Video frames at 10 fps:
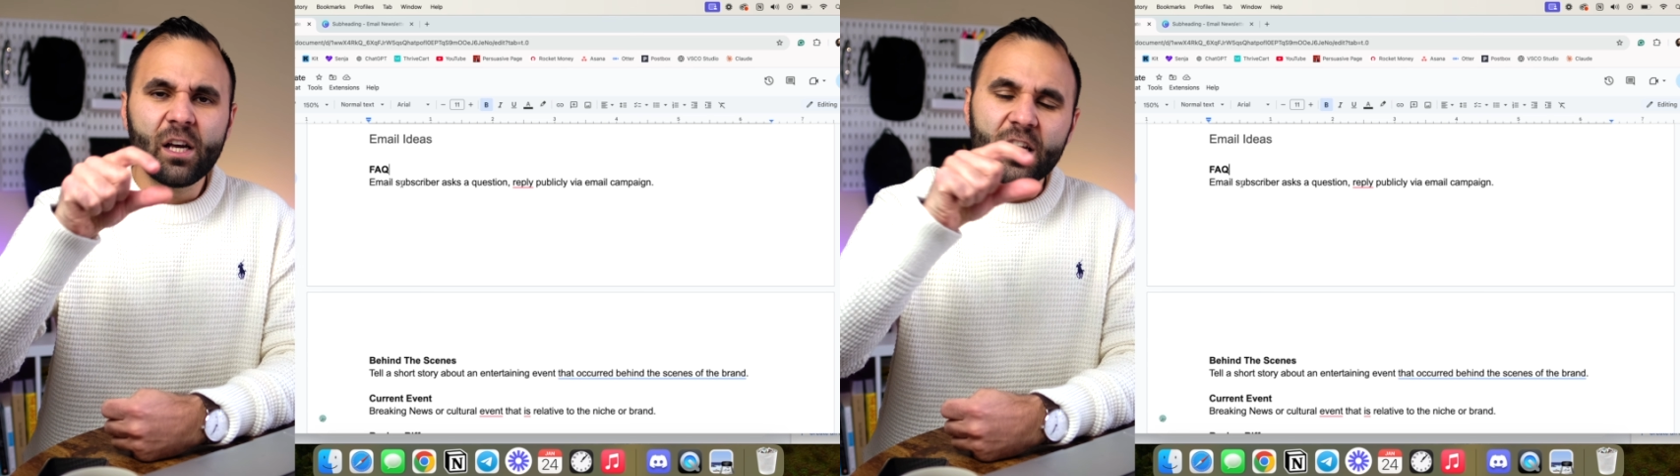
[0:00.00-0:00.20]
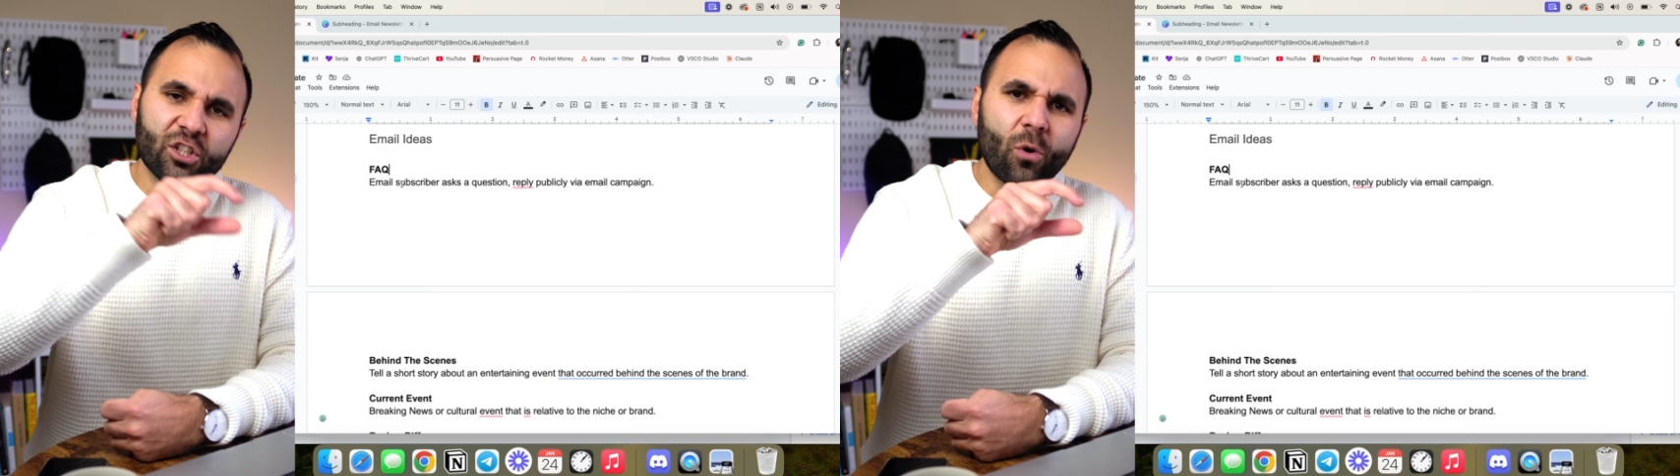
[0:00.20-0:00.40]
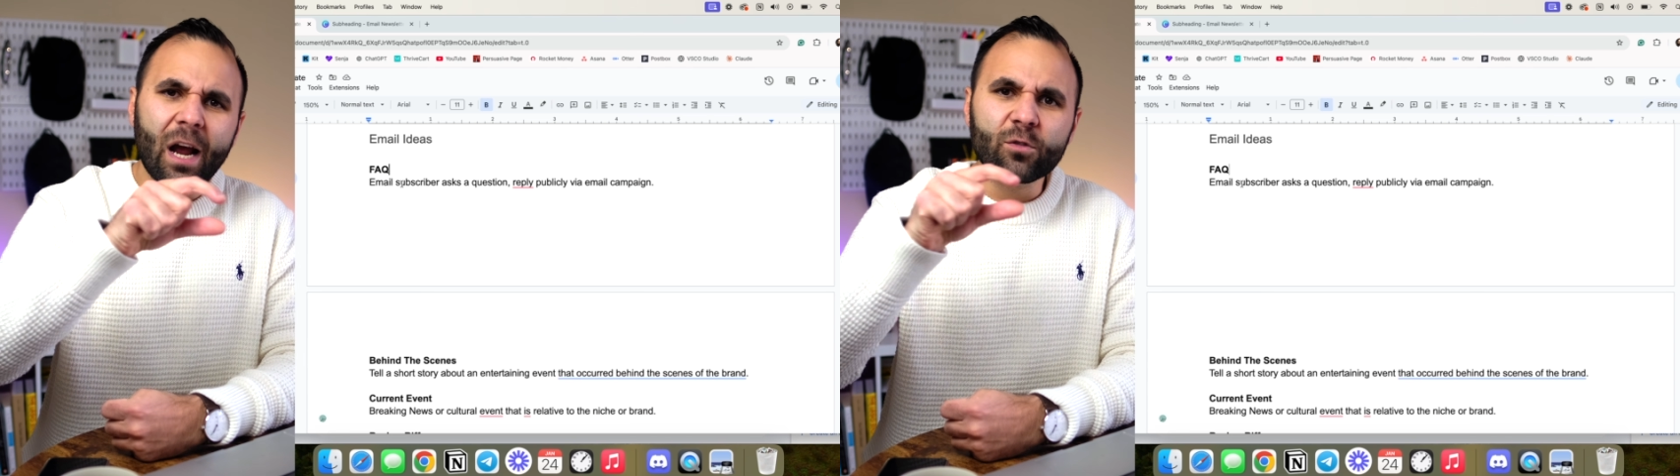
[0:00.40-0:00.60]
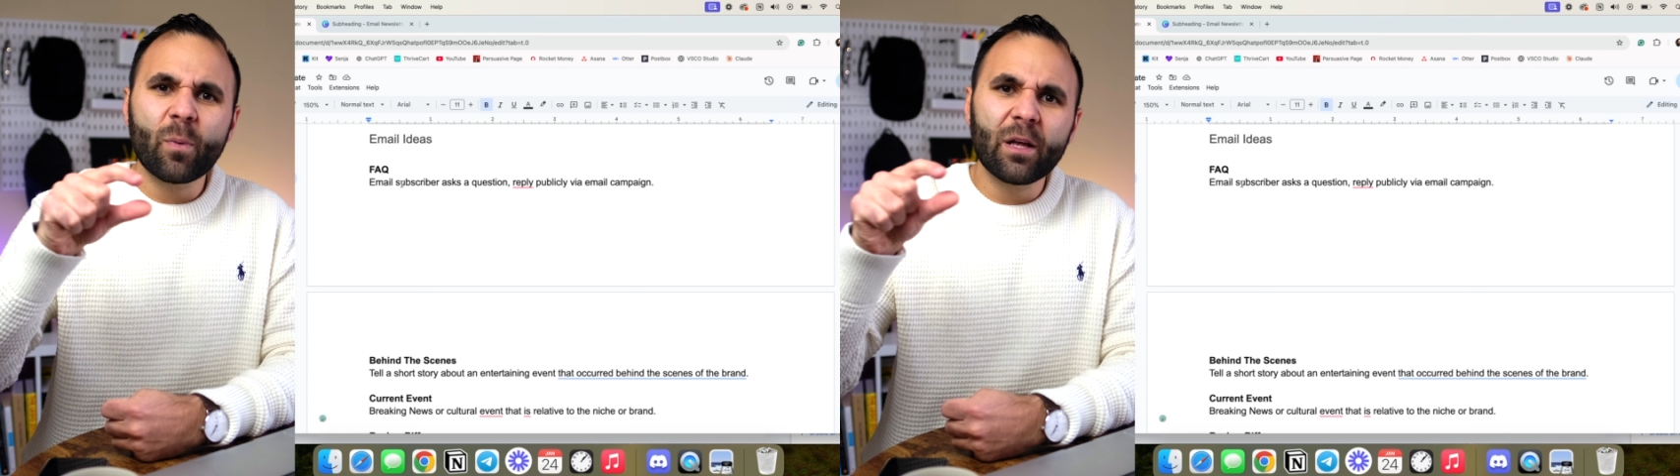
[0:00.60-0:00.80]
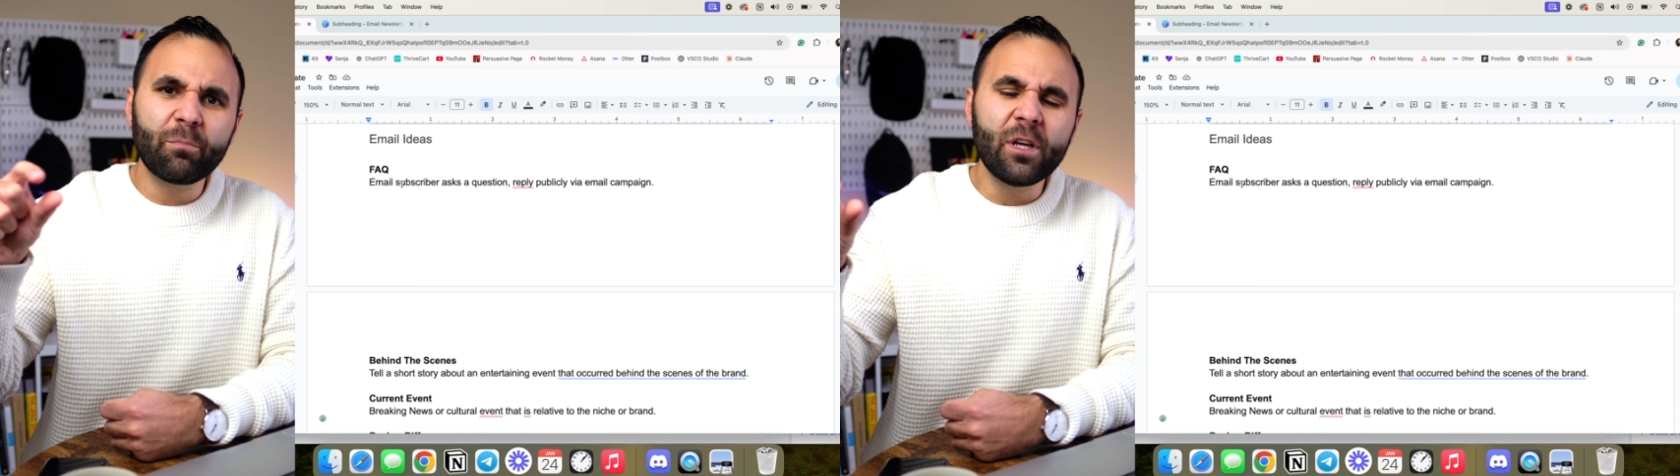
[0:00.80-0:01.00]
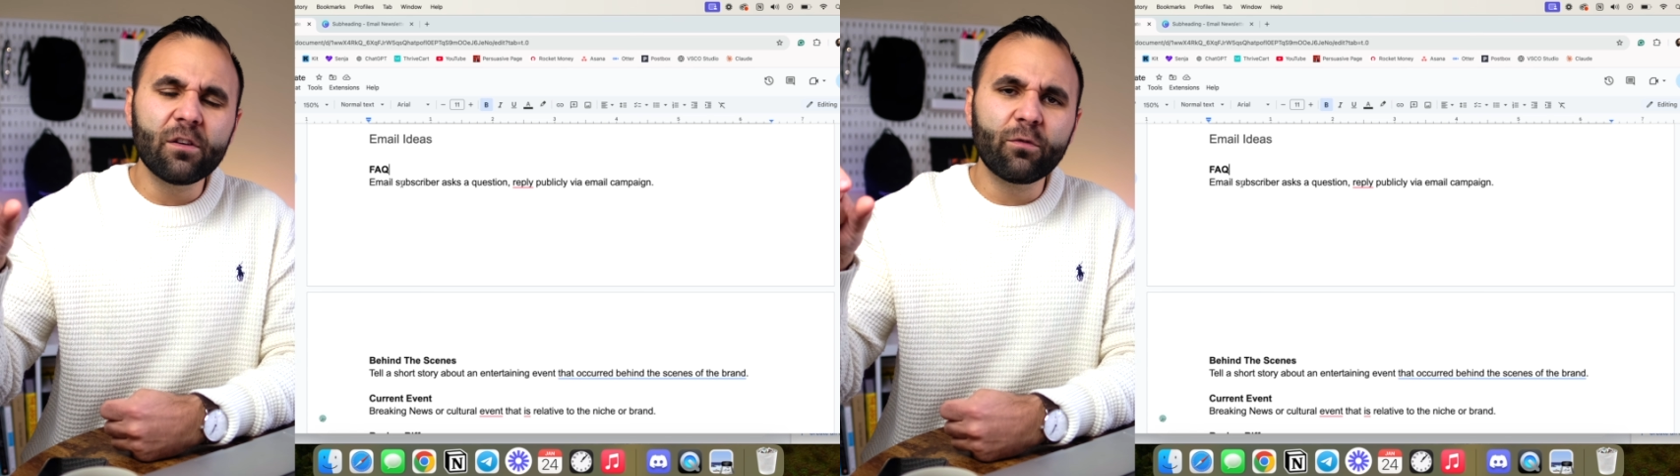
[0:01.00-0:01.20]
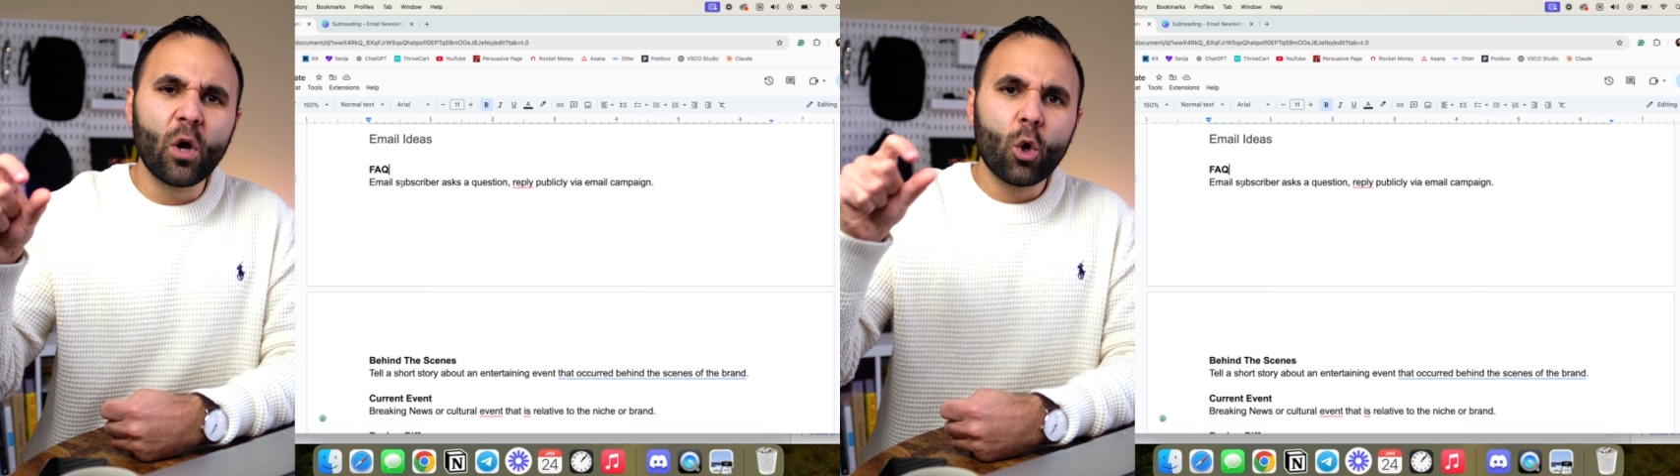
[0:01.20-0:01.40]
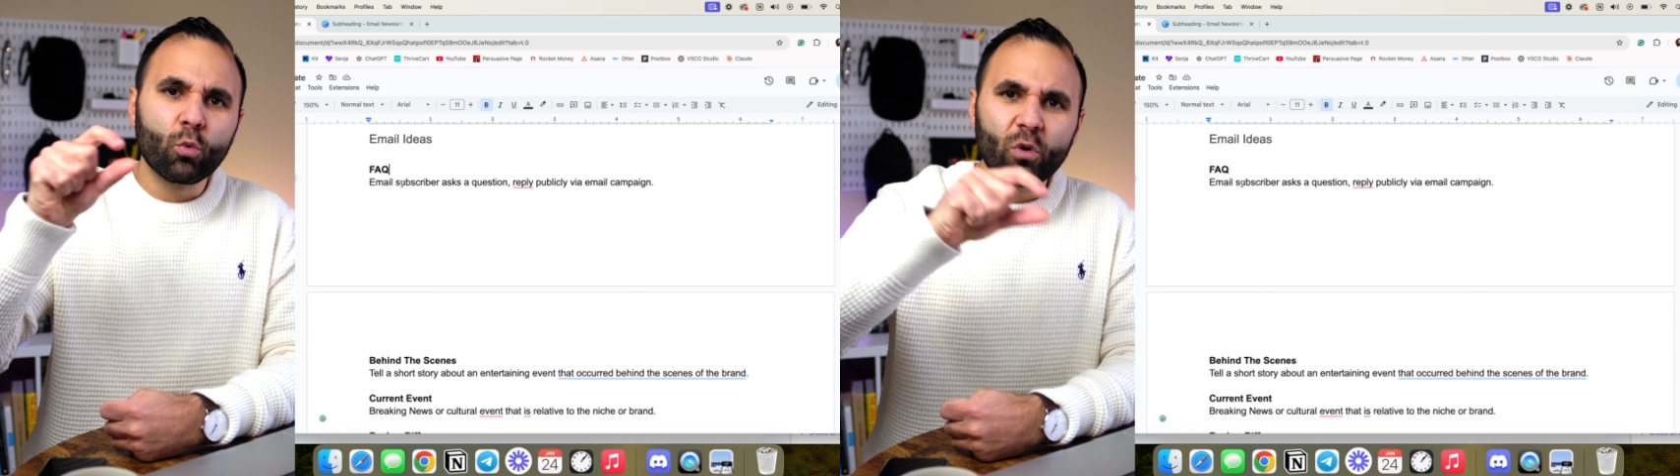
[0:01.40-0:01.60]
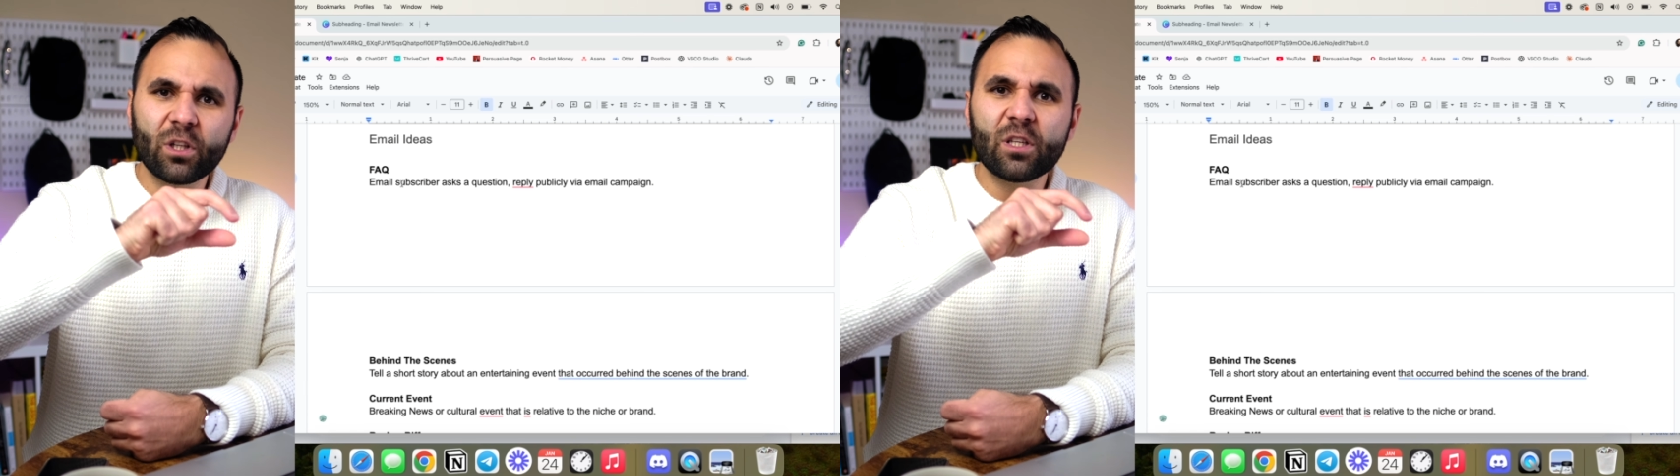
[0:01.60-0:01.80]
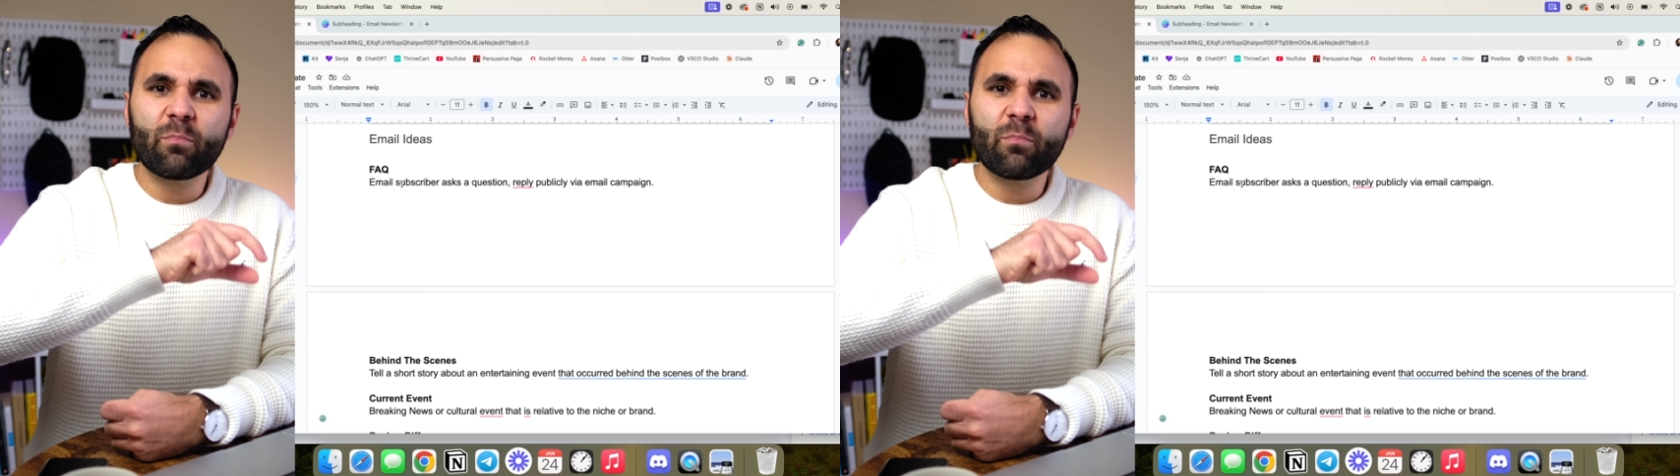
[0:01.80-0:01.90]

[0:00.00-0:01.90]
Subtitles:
is grass-fed beef really